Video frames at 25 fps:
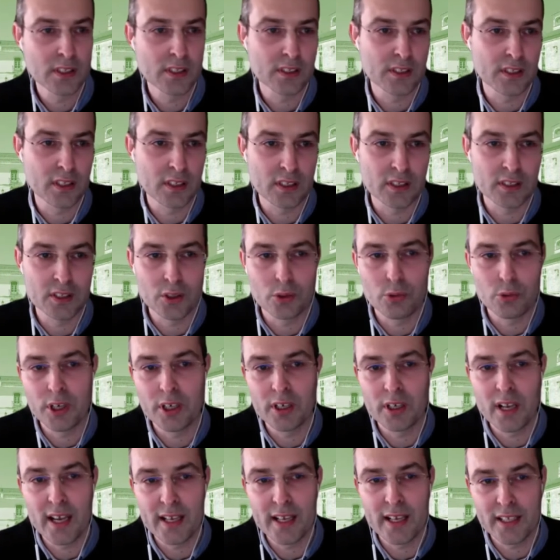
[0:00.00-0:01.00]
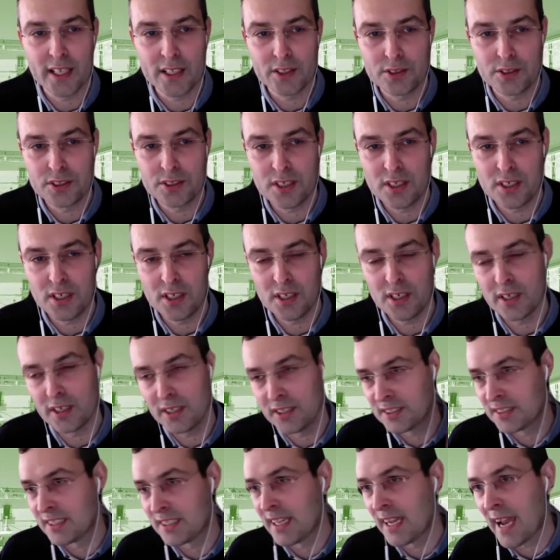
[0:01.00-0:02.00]
The green line that you see here
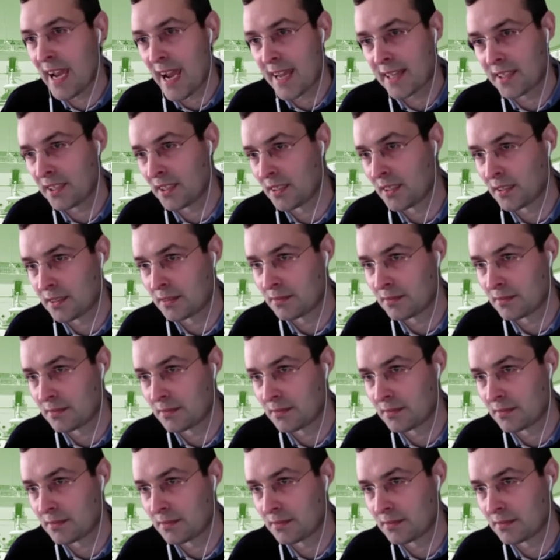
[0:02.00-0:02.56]
is the attic.